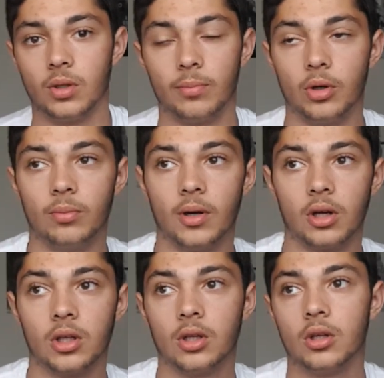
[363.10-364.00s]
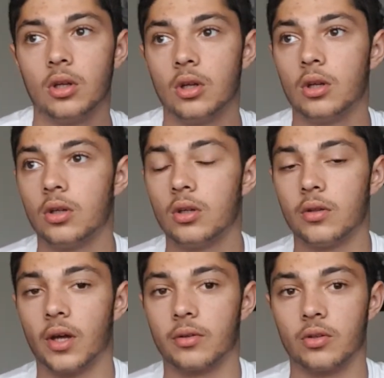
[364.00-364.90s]
a pull-up bar.
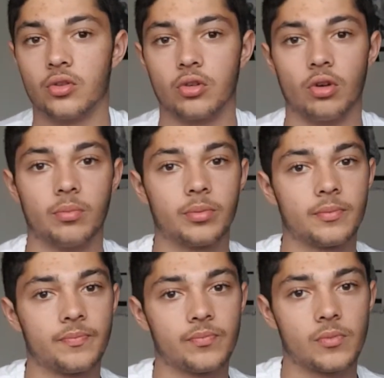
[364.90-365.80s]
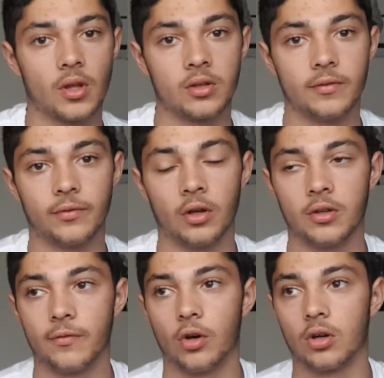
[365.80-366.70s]
That does your grip, and your
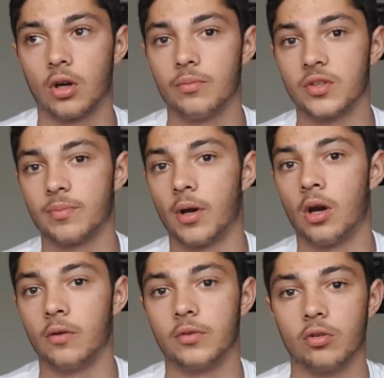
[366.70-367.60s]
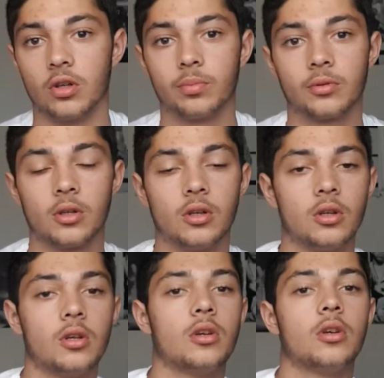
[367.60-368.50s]
forearms is a part of your grip.
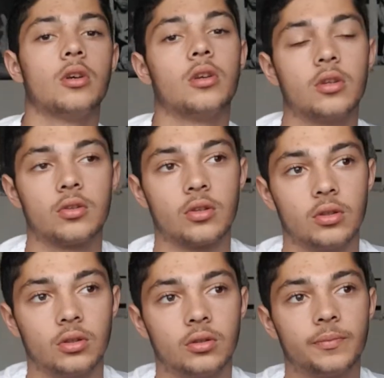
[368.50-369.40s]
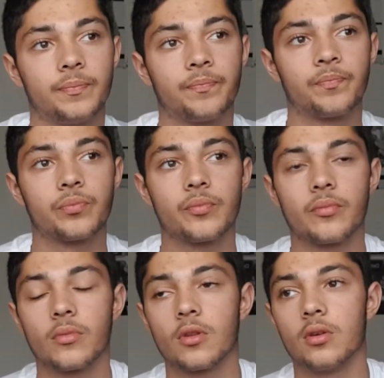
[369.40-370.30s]
So
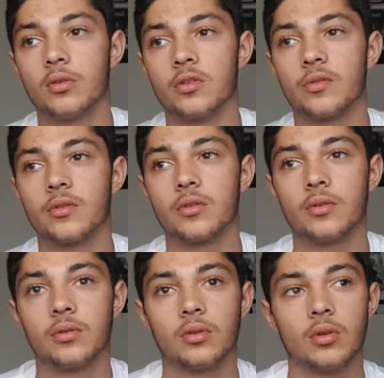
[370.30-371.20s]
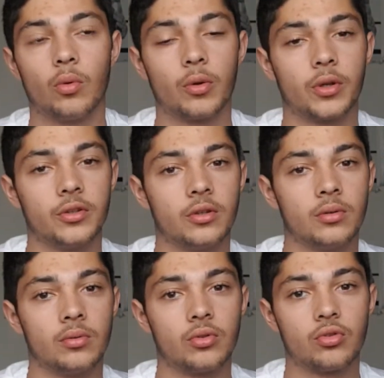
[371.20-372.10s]
just what you want to
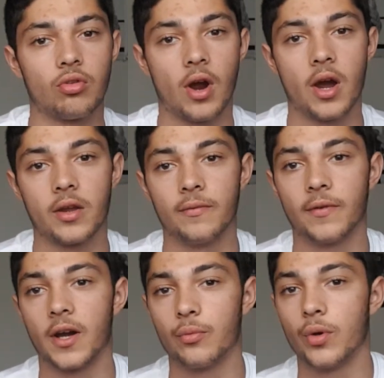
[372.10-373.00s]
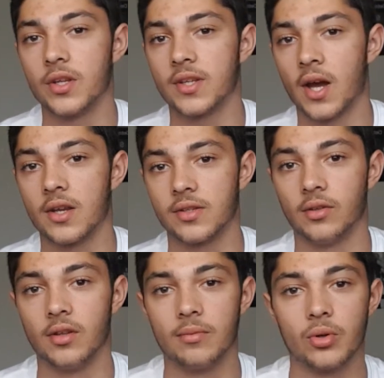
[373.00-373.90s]
do, try and find ways to
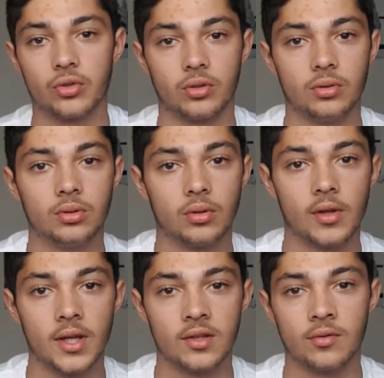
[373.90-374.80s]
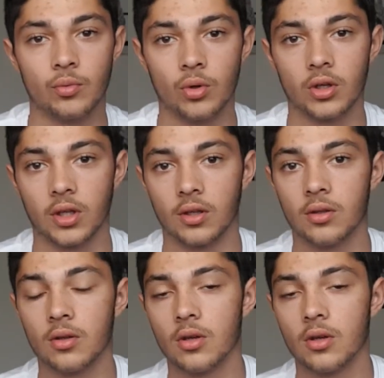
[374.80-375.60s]
isolate the muscle that isn't working